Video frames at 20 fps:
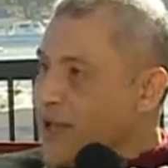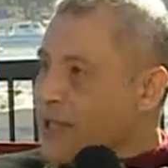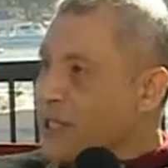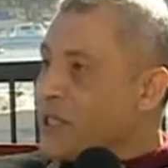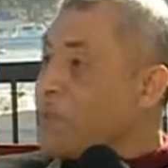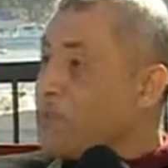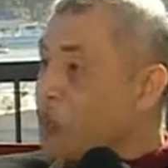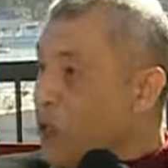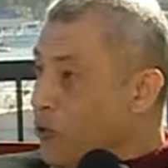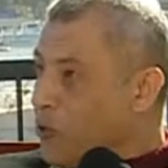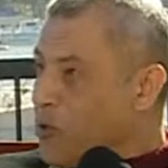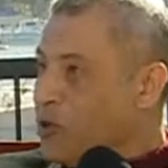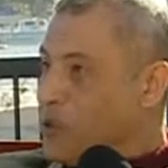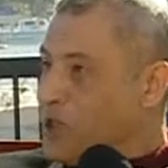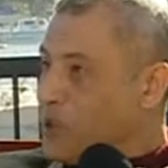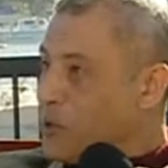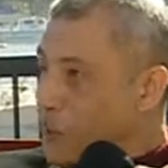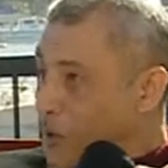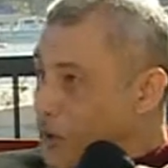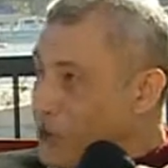sports,
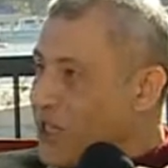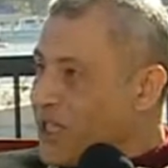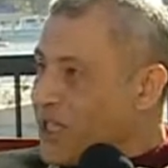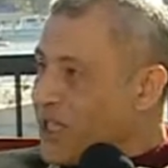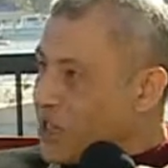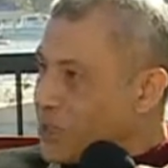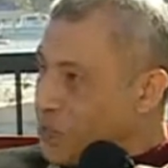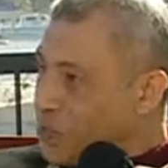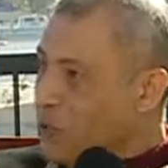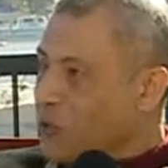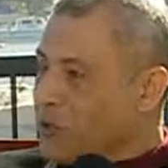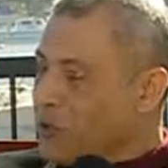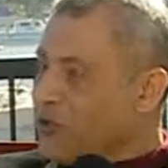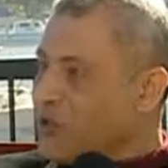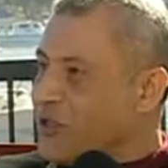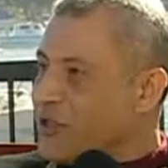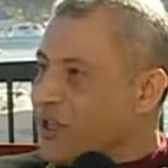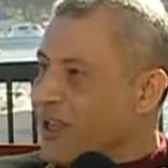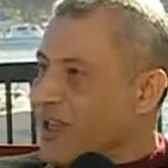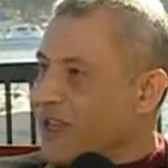especially the
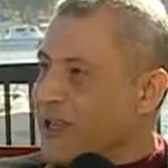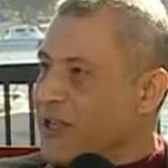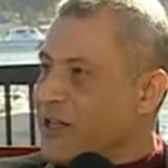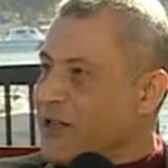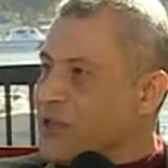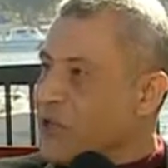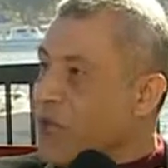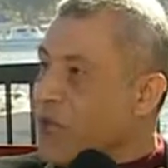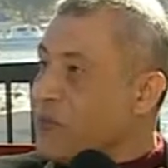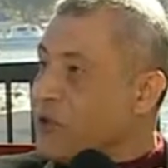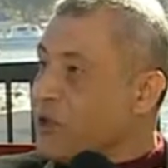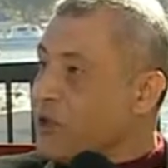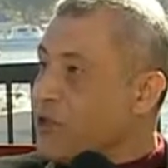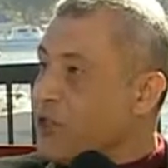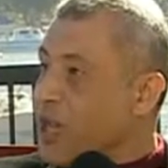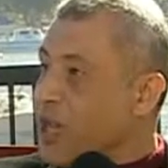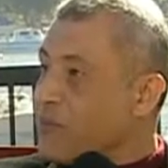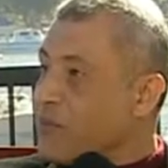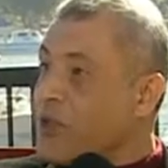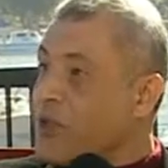sports
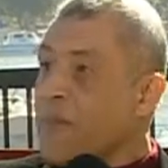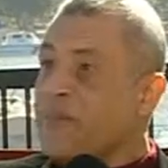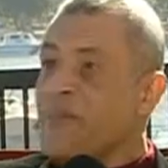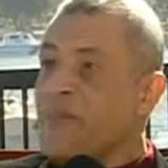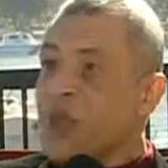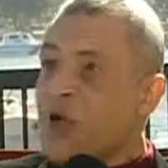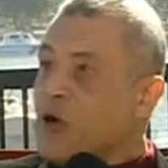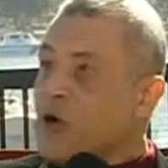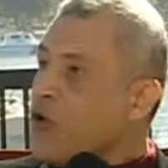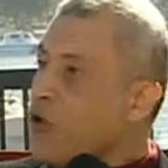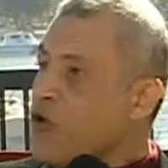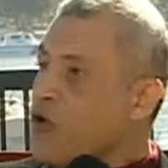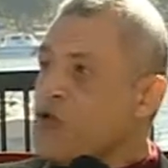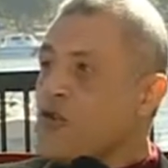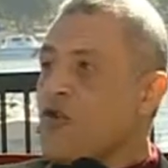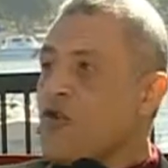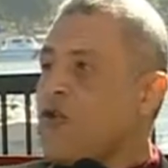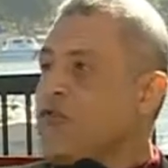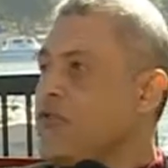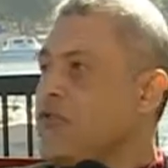championships,
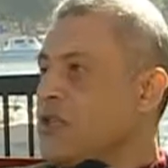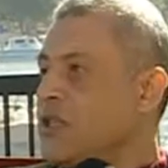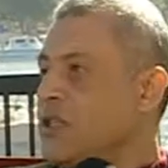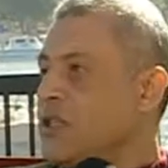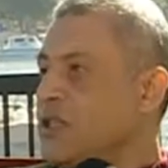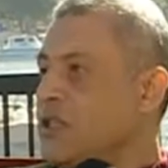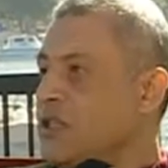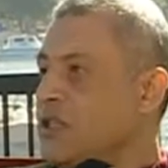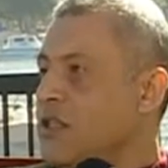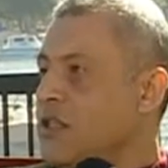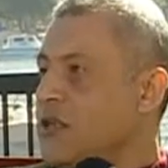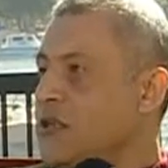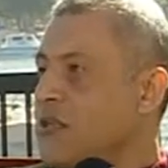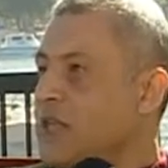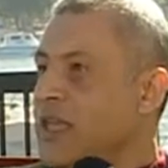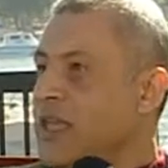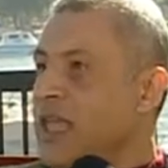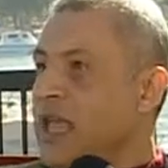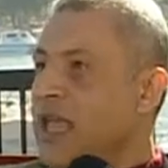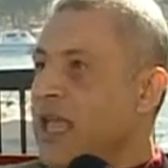all over the cities.
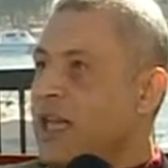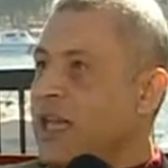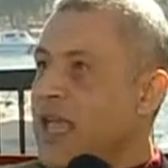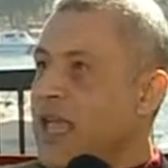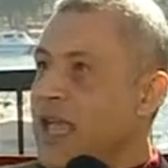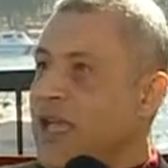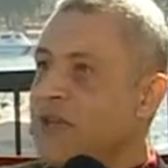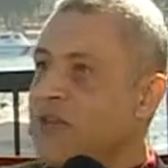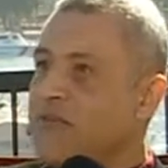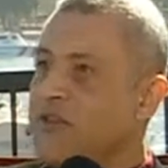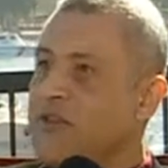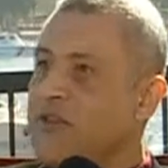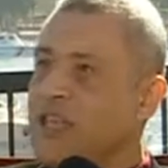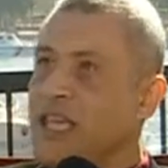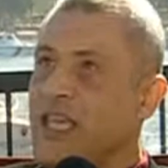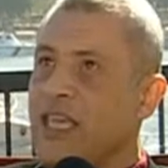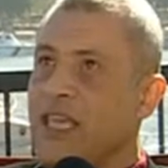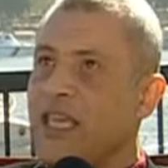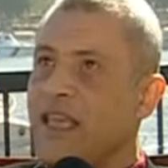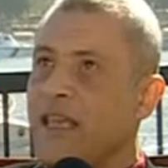We can have
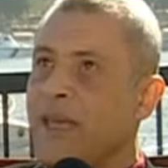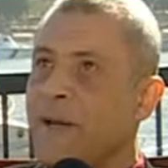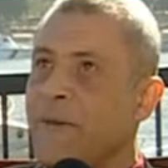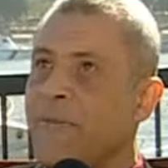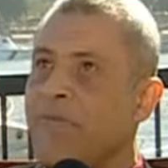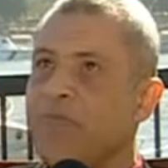the